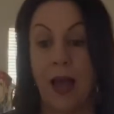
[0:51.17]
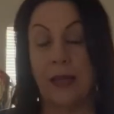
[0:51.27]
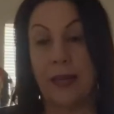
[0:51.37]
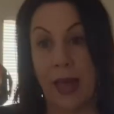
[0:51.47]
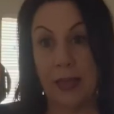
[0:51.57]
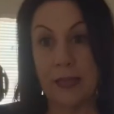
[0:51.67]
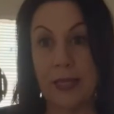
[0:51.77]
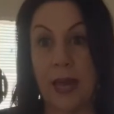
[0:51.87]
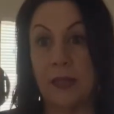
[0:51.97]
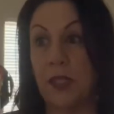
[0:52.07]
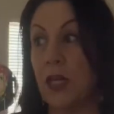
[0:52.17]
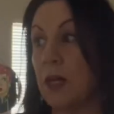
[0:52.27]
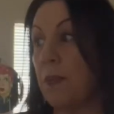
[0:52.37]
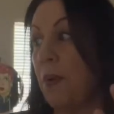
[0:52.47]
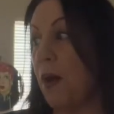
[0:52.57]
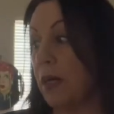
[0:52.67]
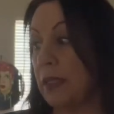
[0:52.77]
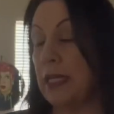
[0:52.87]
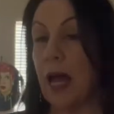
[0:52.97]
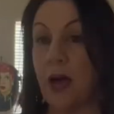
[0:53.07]
Yes, I took apart
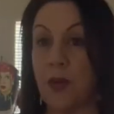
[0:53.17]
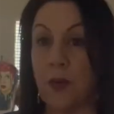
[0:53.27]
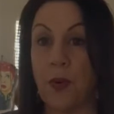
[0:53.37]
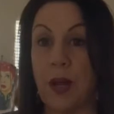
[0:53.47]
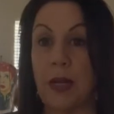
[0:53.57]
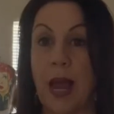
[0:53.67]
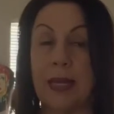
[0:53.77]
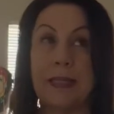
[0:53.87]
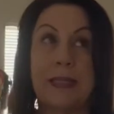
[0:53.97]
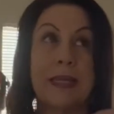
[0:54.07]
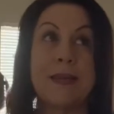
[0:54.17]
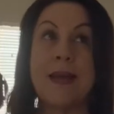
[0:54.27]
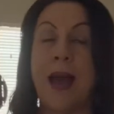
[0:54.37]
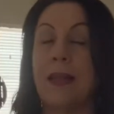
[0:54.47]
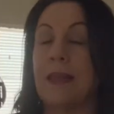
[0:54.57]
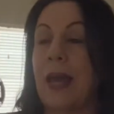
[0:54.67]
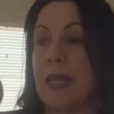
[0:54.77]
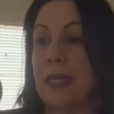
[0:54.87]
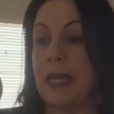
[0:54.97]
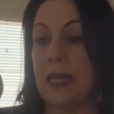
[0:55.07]
the other one. I did not
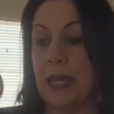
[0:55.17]
like it.